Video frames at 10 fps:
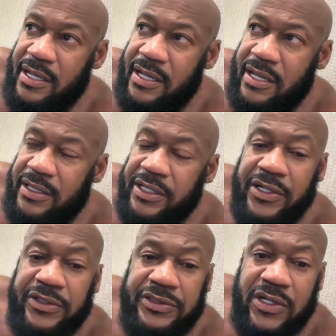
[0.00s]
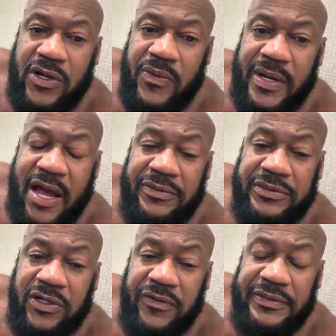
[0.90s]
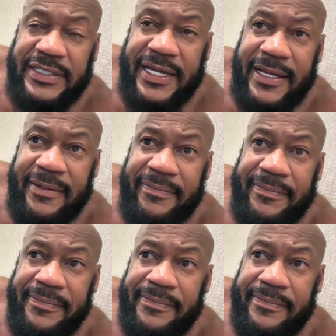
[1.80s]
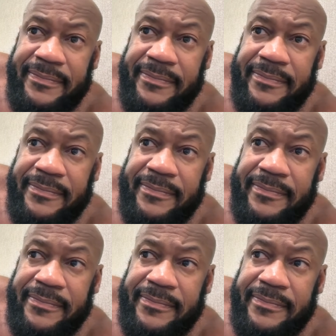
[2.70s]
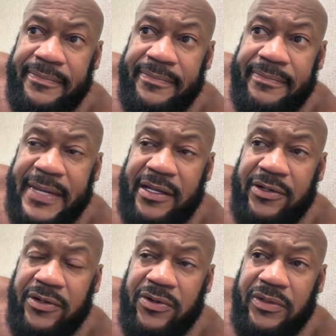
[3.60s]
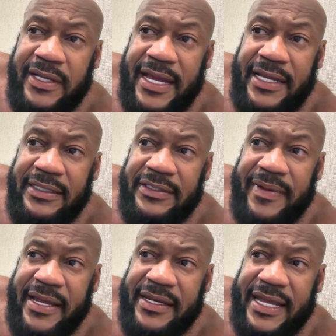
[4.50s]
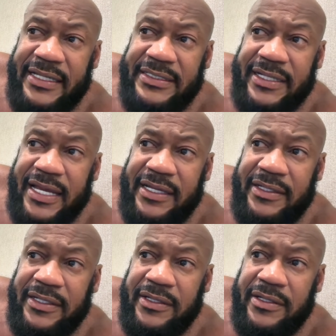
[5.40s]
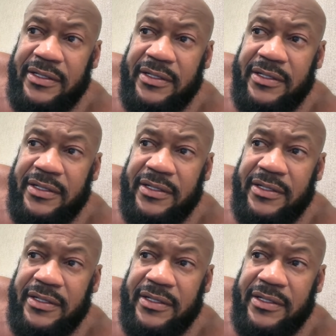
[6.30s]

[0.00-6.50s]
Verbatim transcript: uh, years ago when I was serving time, back in the early 90s, back in 1990,